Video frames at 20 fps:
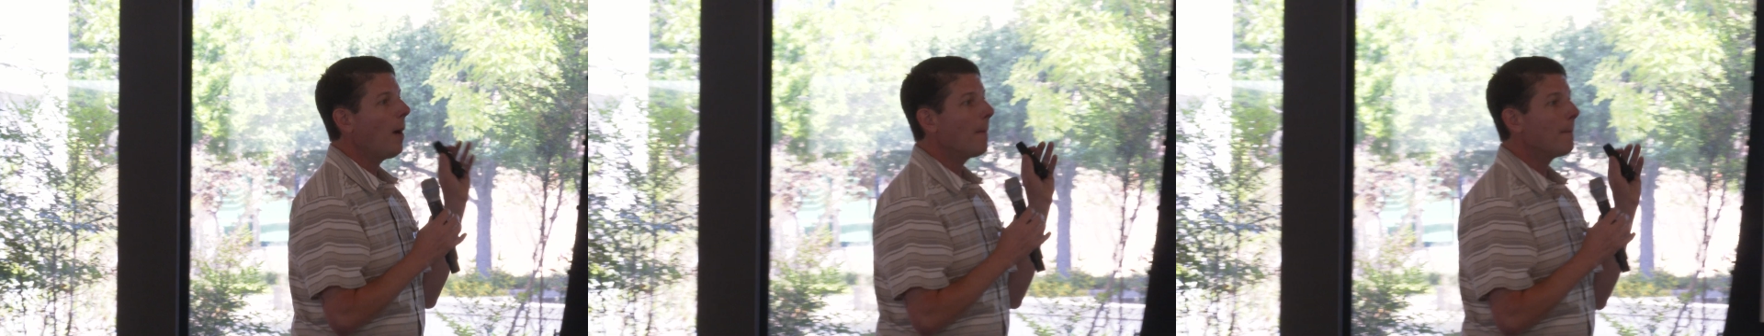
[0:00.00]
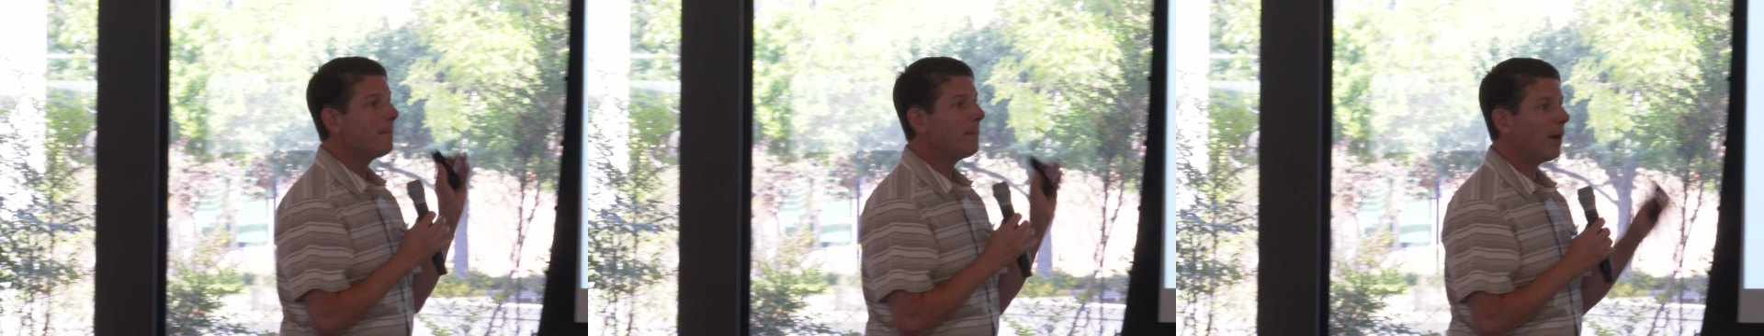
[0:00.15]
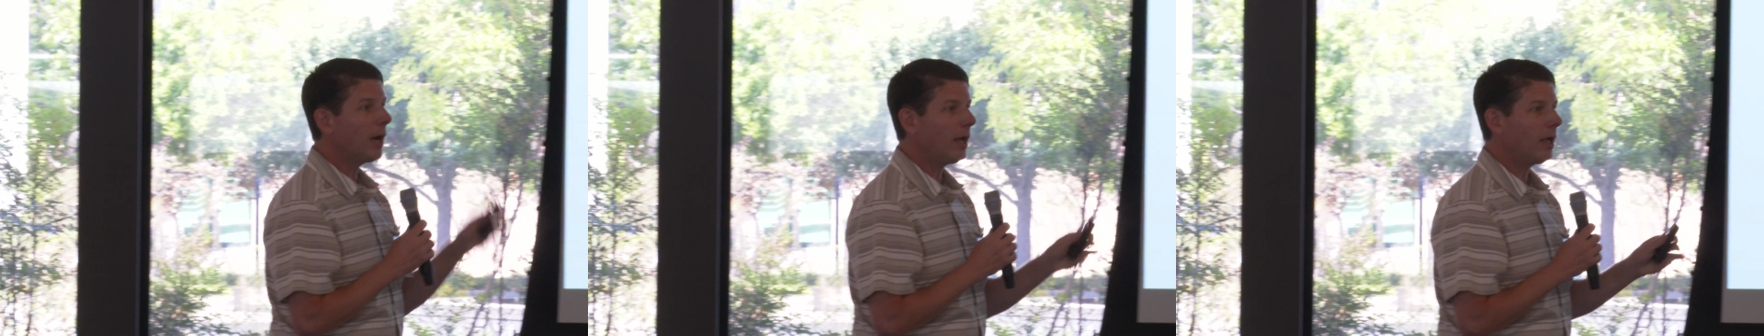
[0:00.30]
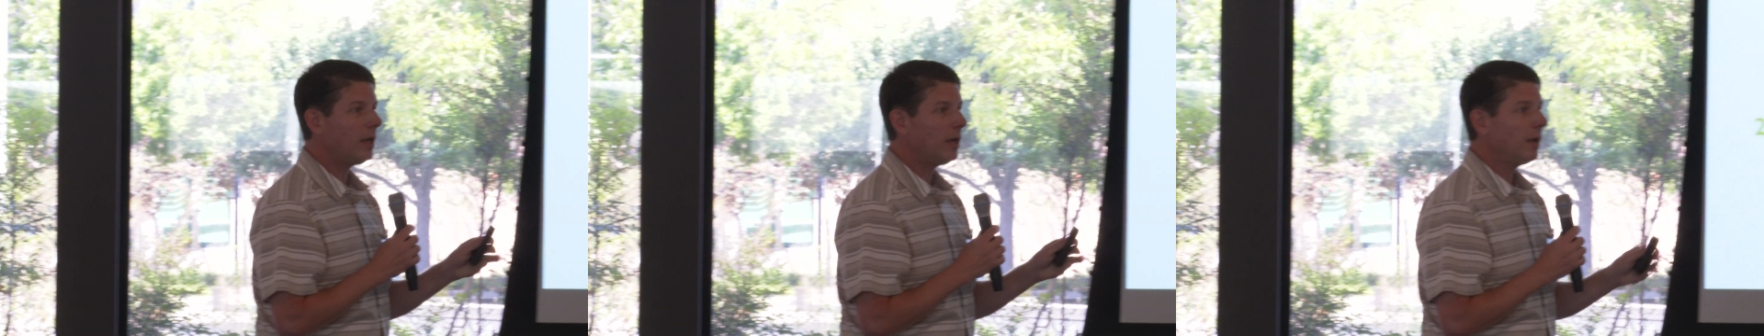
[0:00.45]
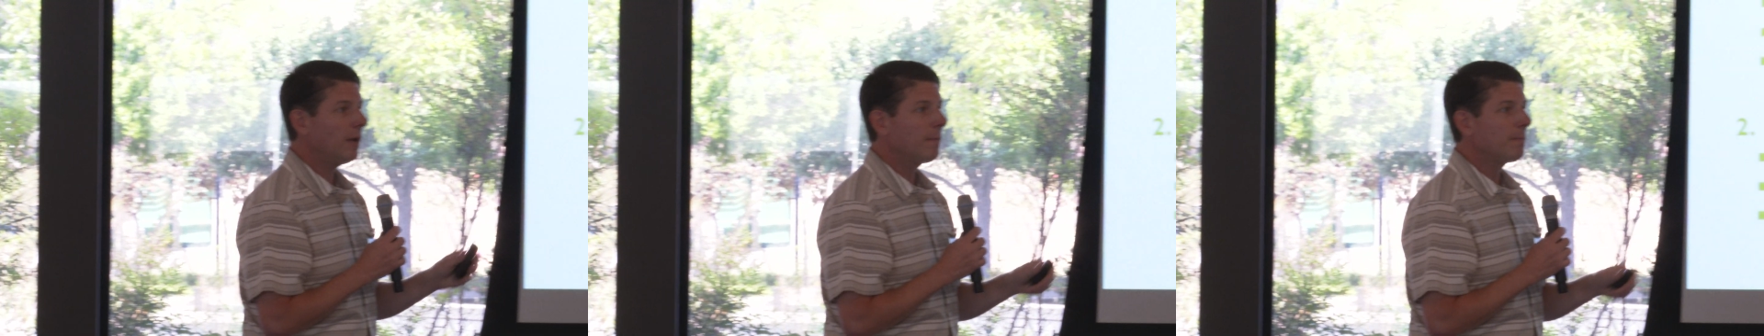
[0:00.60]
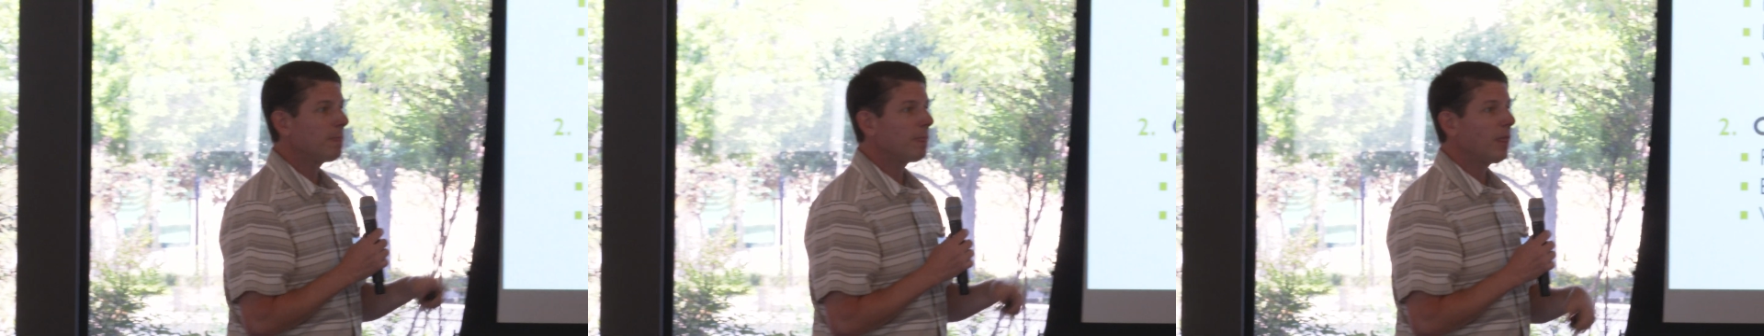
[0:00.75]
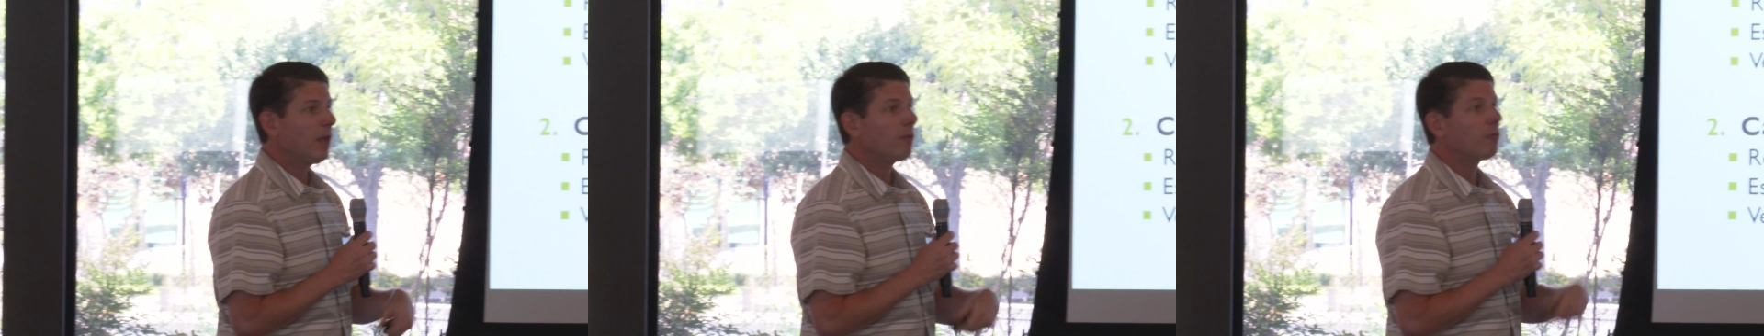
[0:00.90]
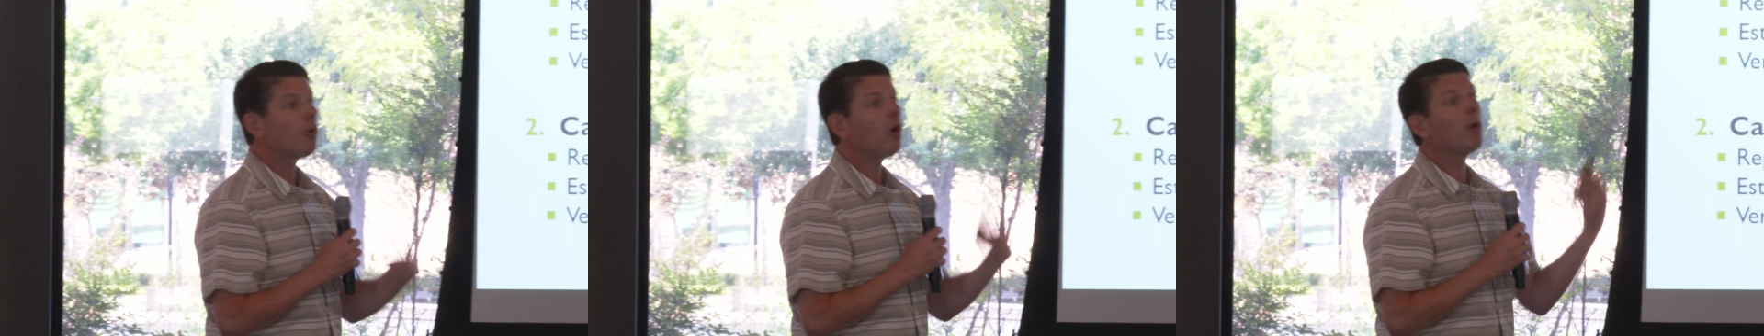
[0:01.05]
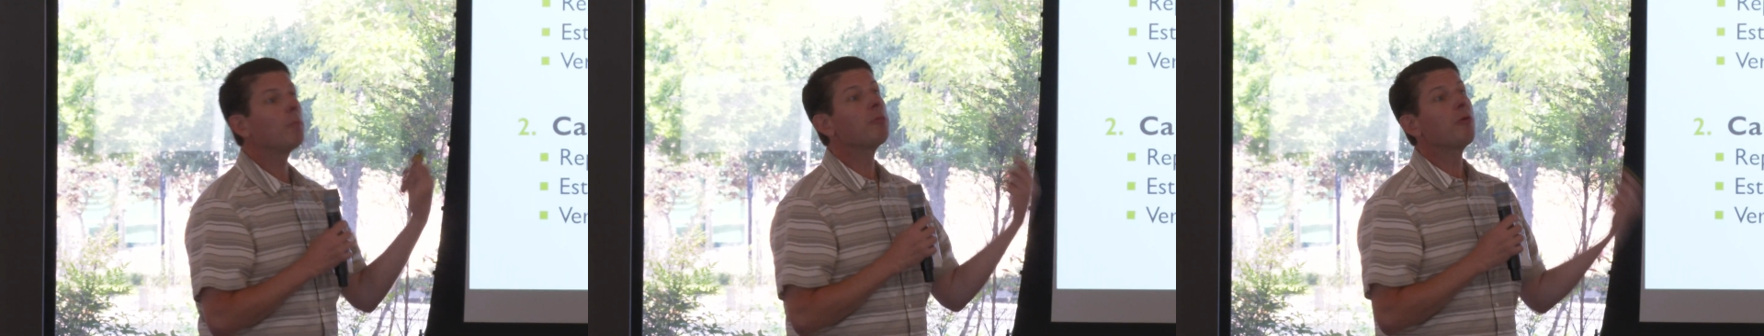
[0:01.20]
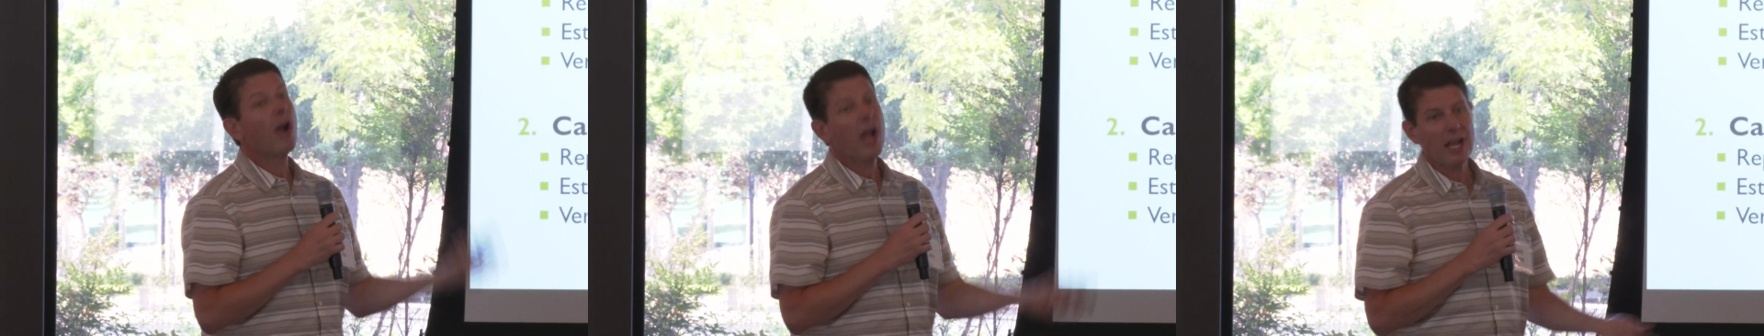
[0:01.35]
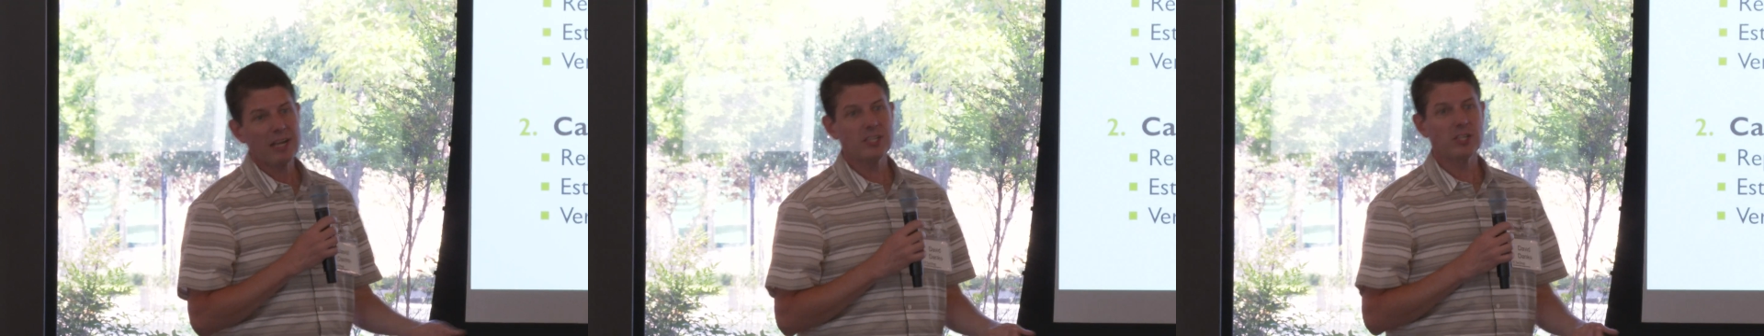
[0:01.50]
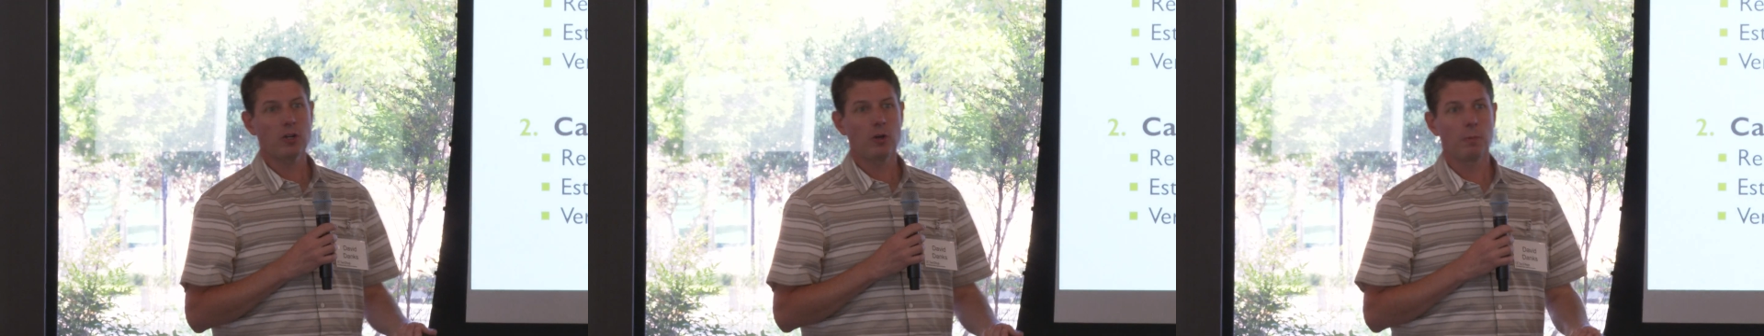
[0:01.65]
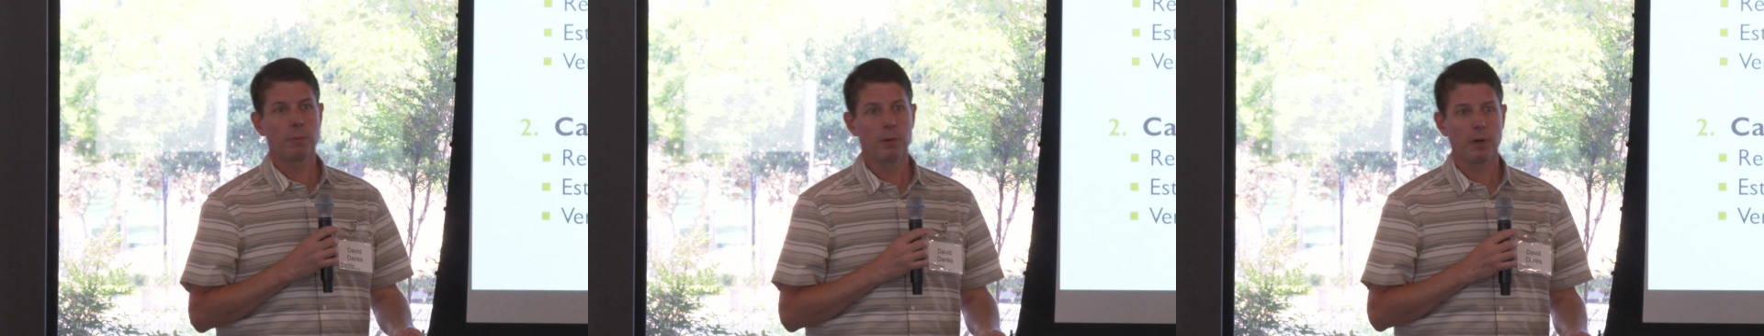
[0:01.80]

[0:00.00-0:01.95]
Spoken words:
But for all practical